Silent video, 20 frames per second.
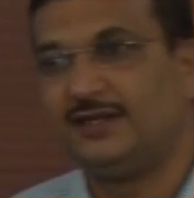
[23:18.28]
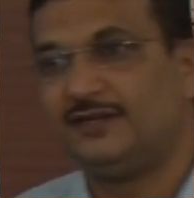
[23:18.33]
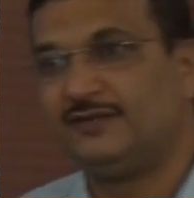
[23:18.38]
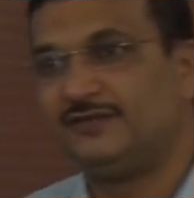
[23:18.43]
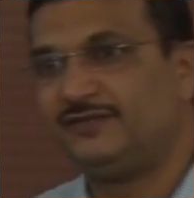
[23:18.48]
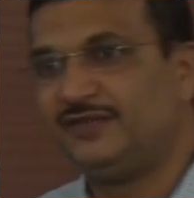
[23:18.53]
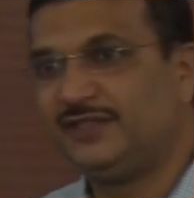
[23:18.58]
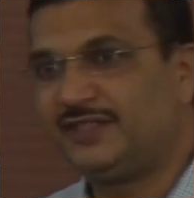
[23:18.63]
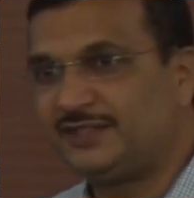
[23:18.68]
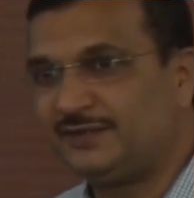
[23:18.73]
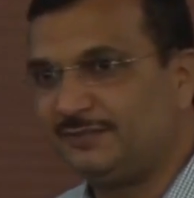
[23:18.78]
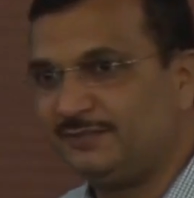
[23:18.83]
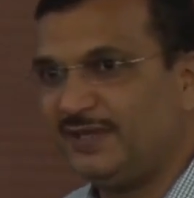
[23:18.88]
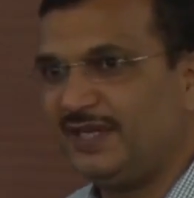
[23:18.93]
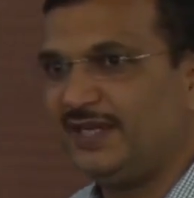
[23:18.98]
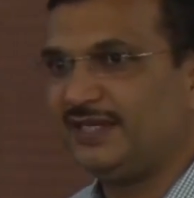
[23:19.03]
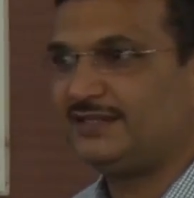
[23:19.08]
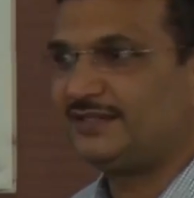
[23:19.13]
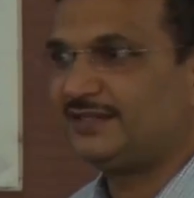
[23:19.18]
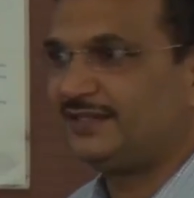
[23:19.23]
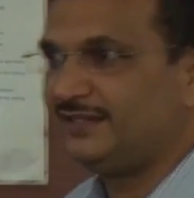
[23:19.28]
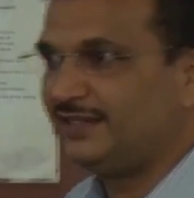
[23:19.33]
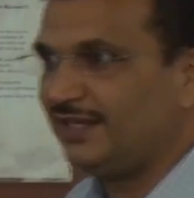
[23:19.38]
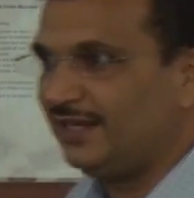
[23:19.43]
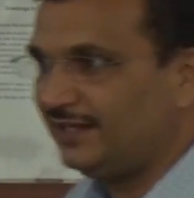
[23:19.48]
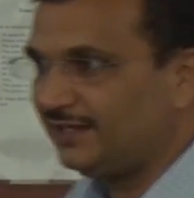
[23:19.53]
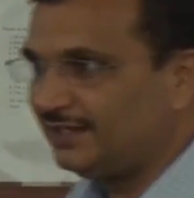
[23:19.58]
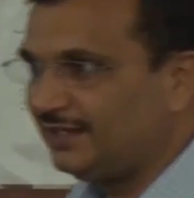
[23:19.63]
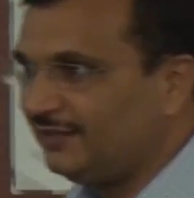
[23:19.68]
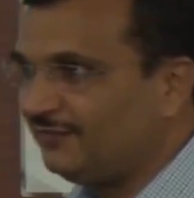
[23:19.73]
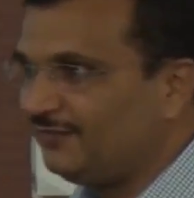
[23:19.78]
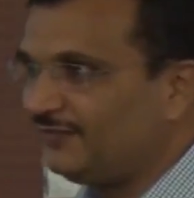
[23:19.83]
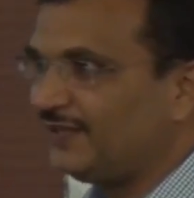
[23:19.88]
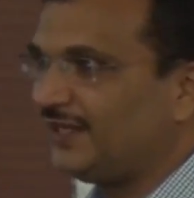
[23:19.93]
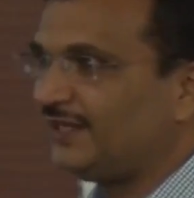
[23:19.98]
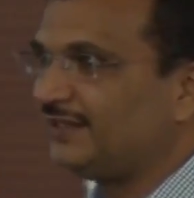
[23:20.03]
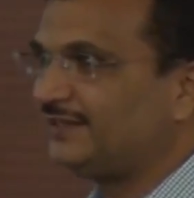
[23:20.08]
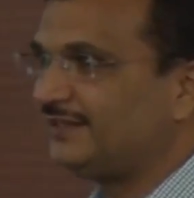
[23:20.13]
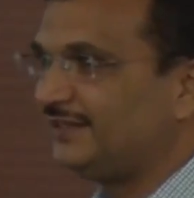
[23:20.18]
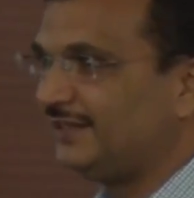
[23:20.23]
which makes real
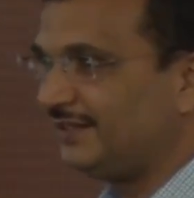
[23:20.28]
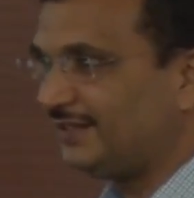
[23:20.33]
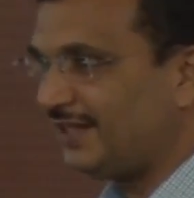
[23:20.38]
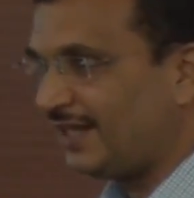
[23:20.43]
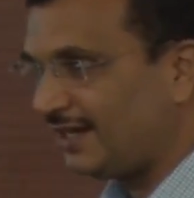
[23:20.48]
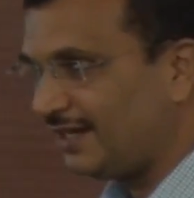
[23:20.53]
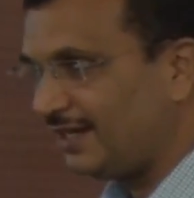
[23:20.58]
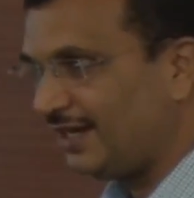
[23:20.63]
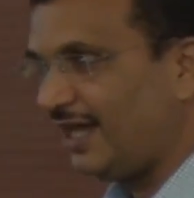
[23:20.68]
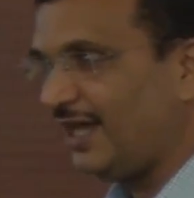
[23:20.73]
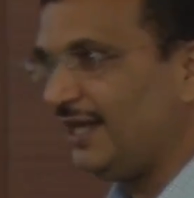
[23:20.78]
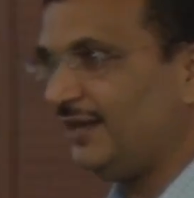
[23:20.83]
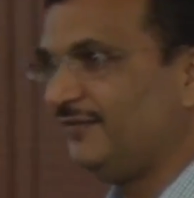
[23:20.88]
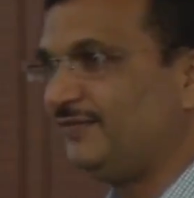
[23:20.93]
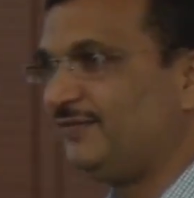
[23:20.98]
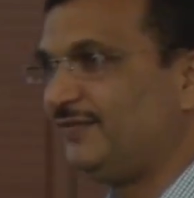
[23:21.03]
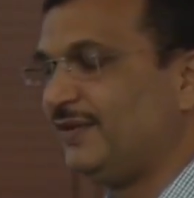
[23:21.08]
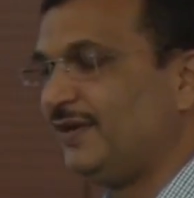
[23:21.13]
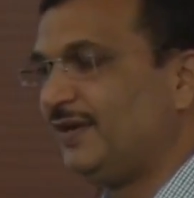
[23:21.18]
difference in their life,